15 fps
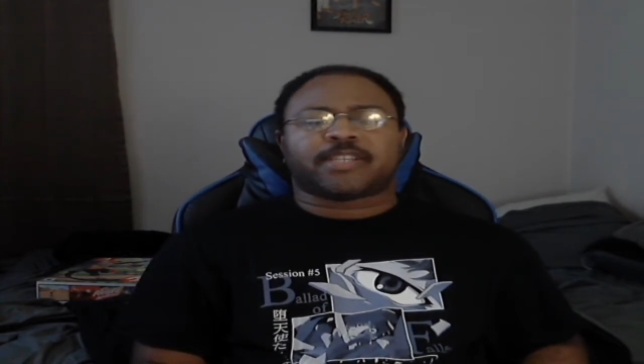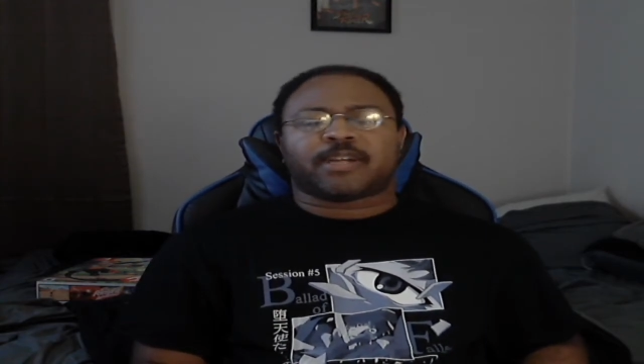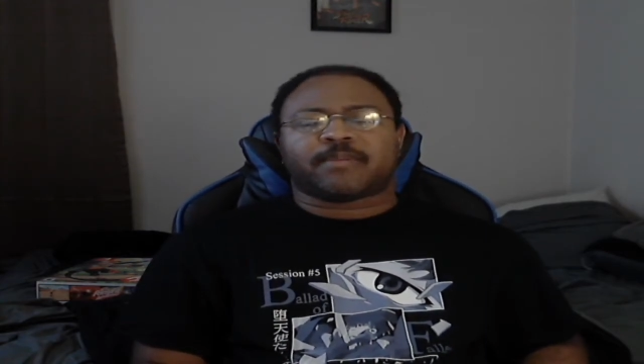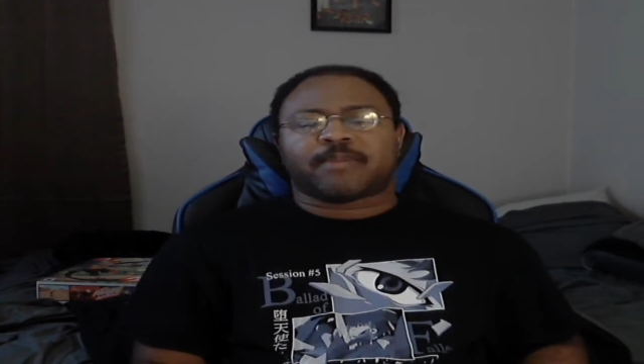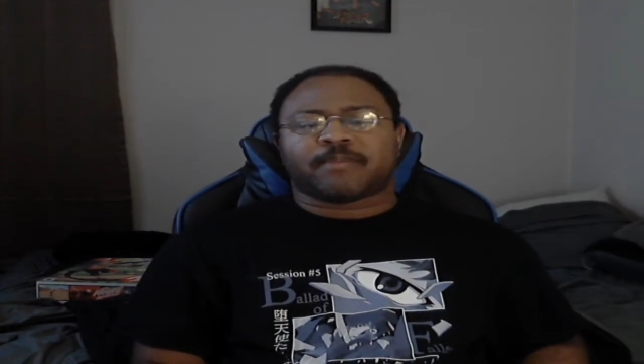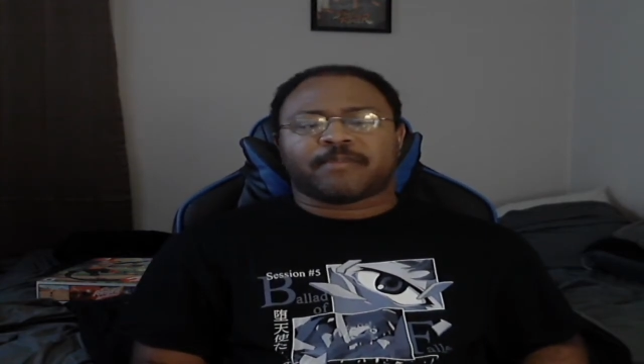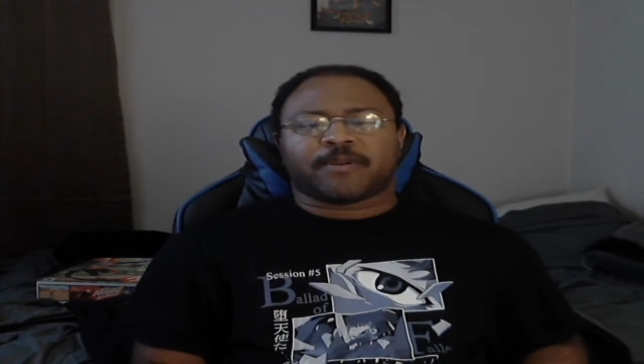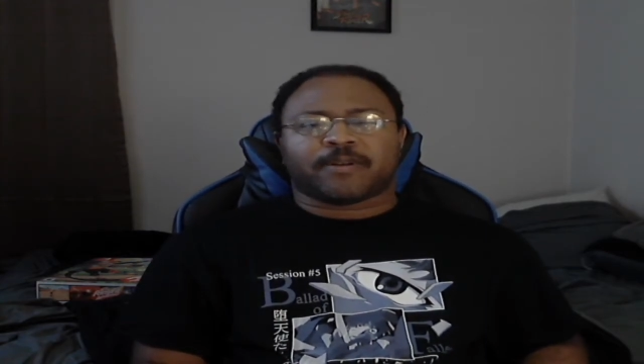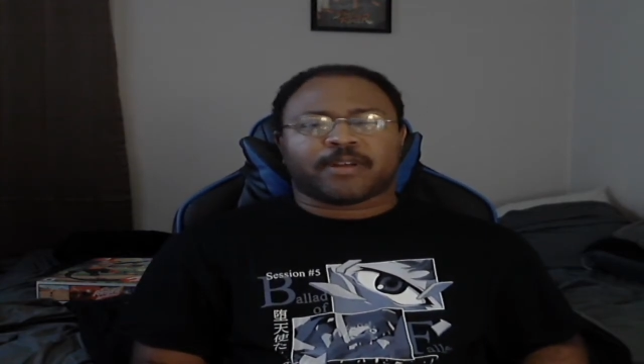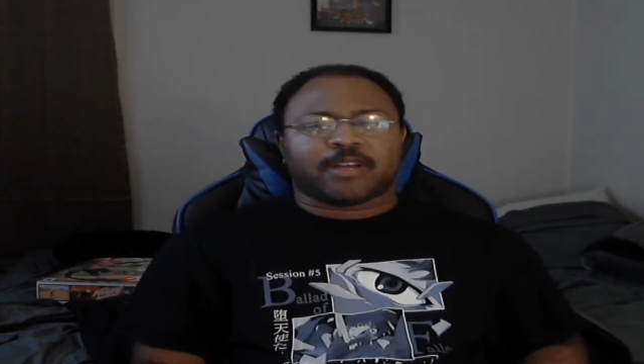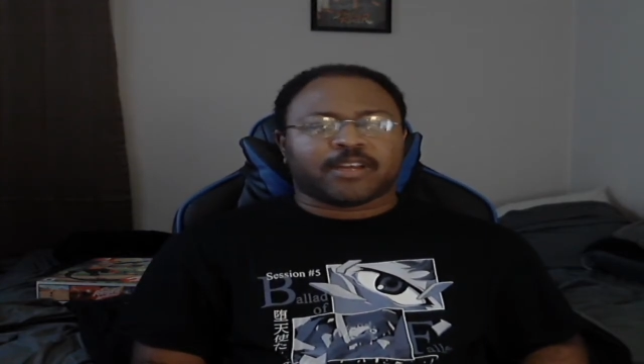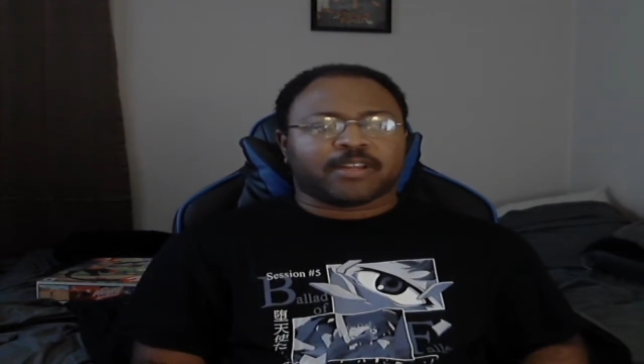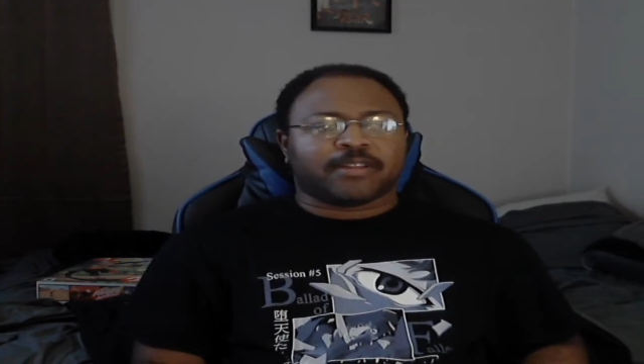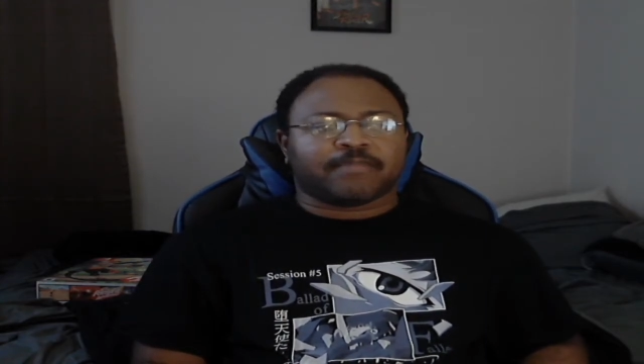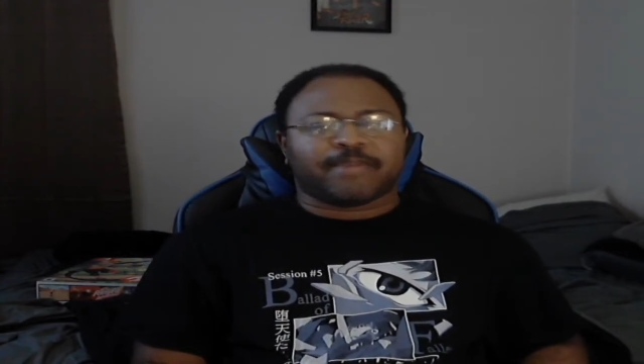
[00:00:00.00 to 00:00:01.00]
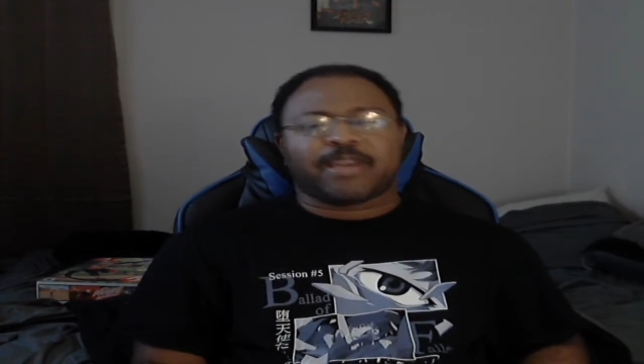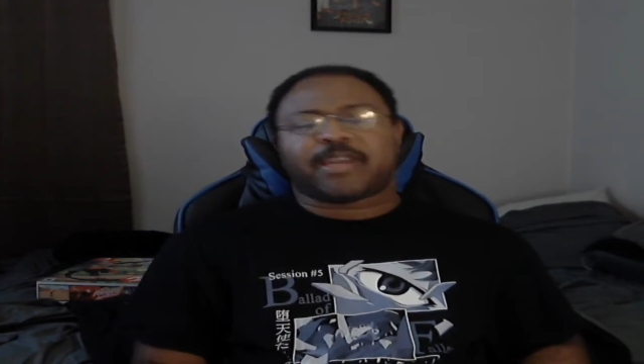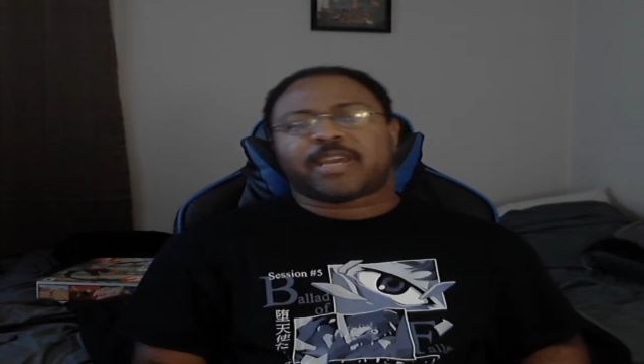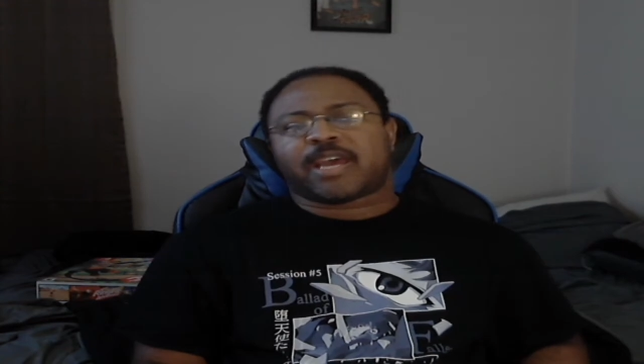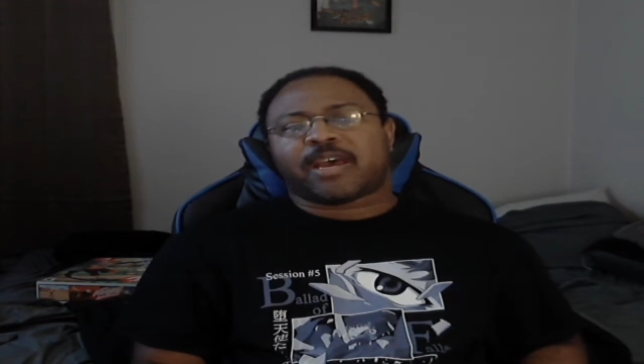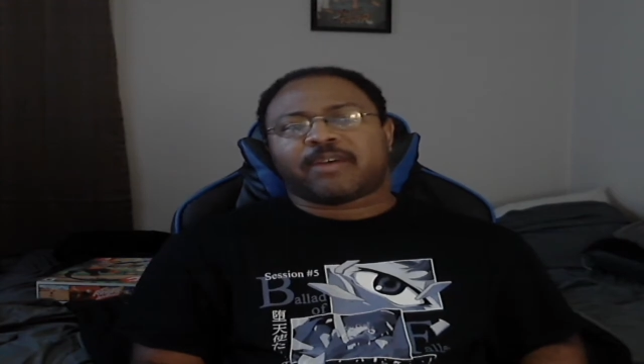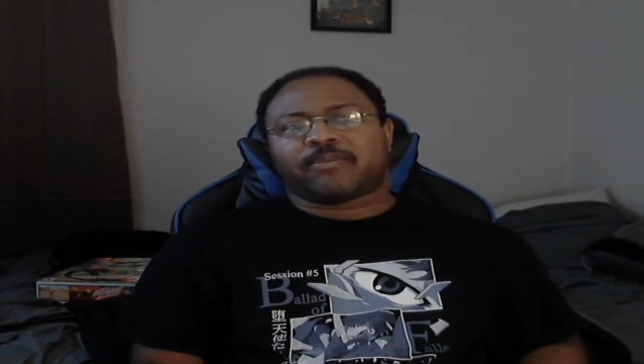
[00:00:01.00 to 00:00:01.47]
I remember the Big
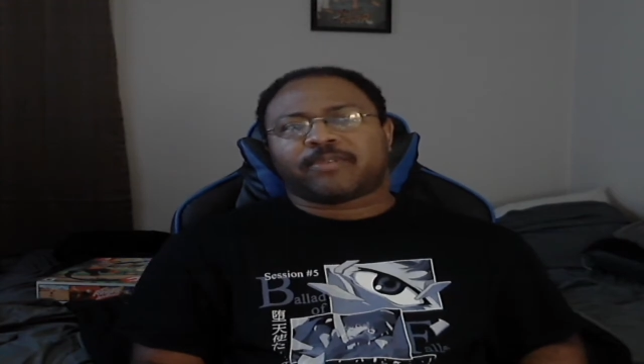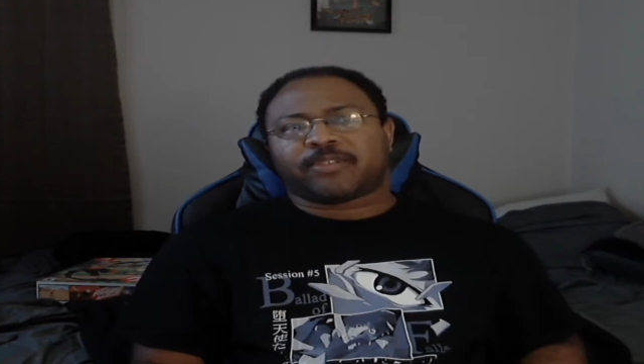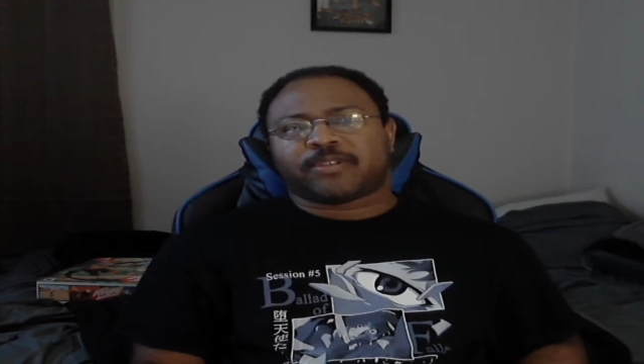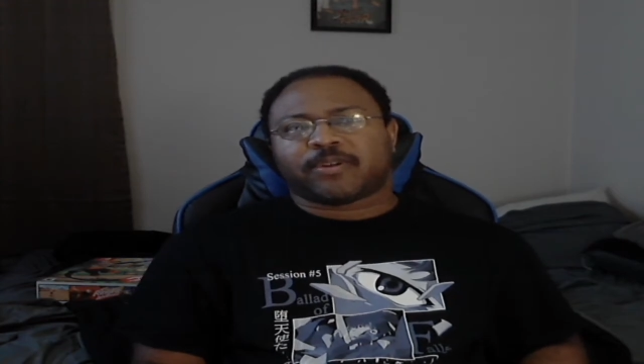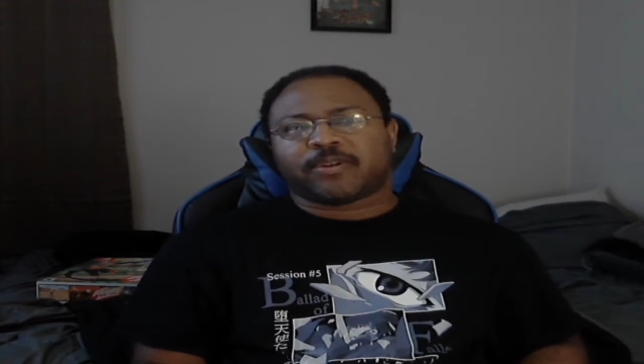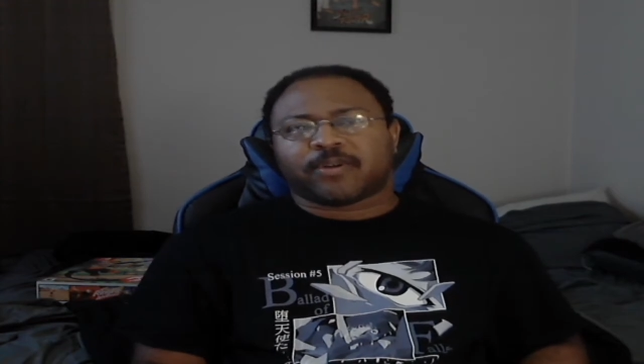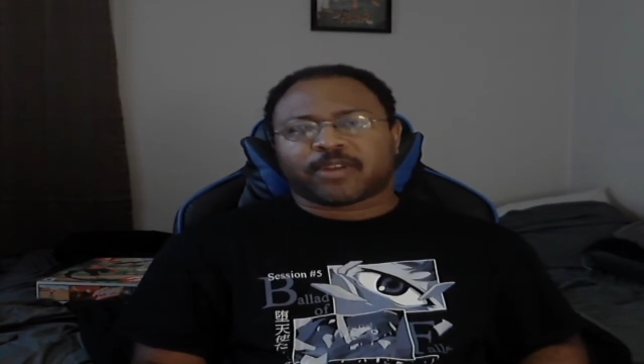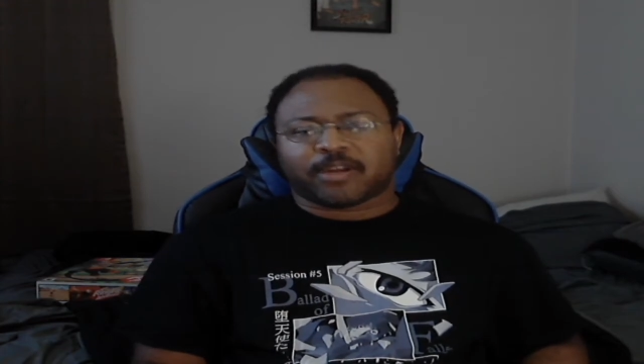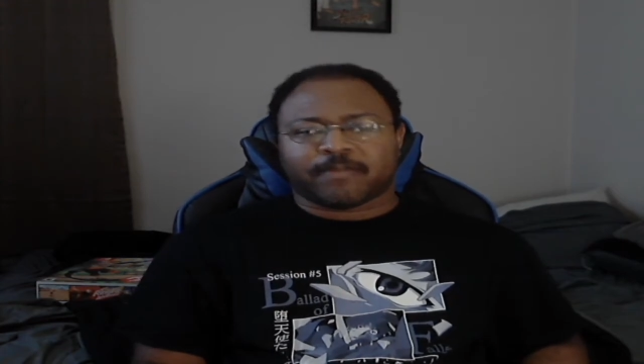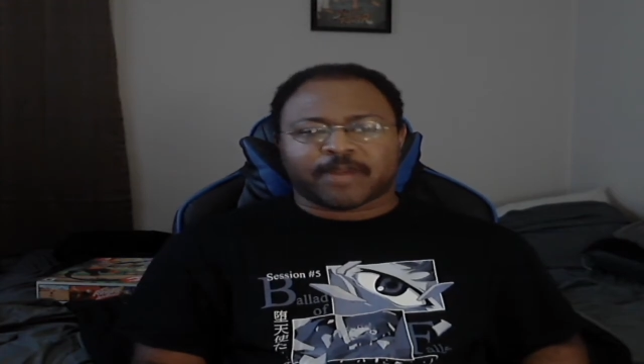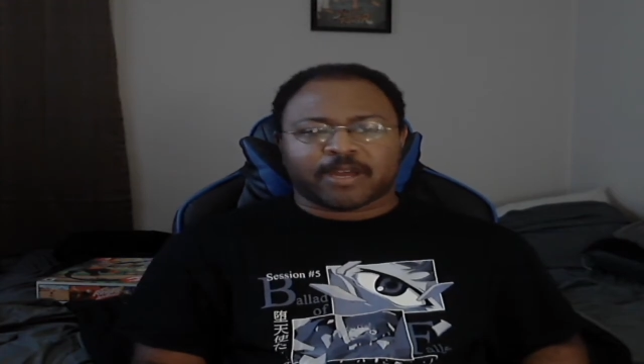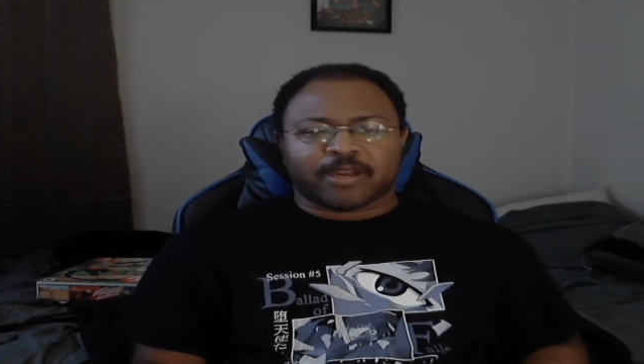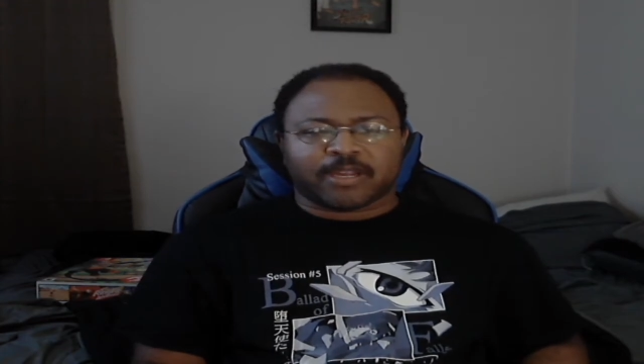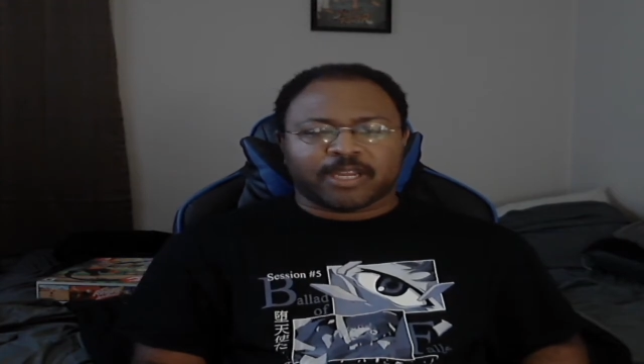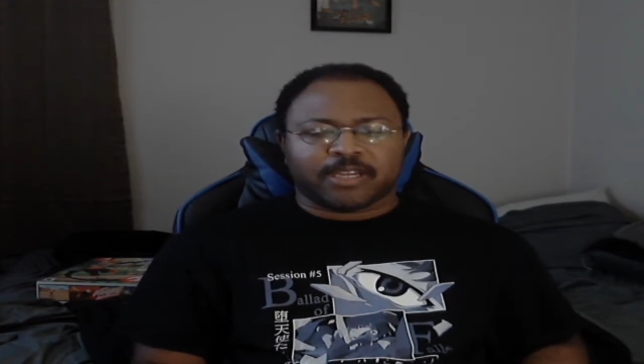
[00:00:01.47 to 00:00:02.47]
Cat was talking about it,